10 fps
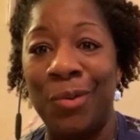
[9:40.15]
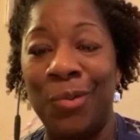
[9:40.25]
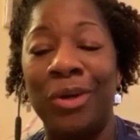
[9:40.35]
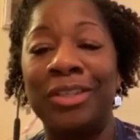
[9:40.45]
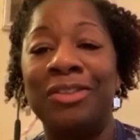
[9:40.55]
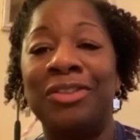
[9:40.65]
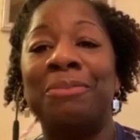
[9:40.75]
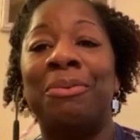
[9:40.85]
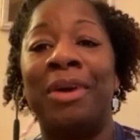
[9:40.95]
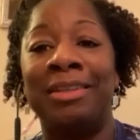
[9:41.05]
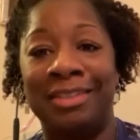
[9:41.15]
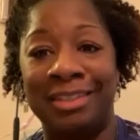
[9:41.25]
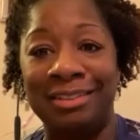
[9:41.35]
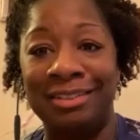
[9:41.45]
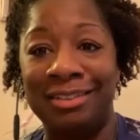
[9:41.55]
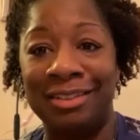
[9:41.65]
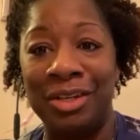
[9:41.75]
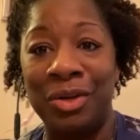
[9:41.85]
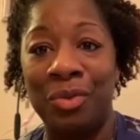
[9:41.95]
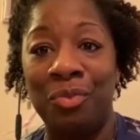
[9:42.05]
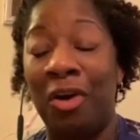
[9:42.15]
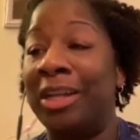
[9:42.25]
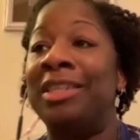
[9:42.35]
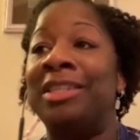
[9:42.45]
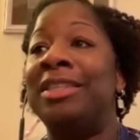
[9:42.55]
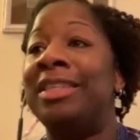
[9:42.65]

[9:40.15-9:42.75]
Where is the presence on a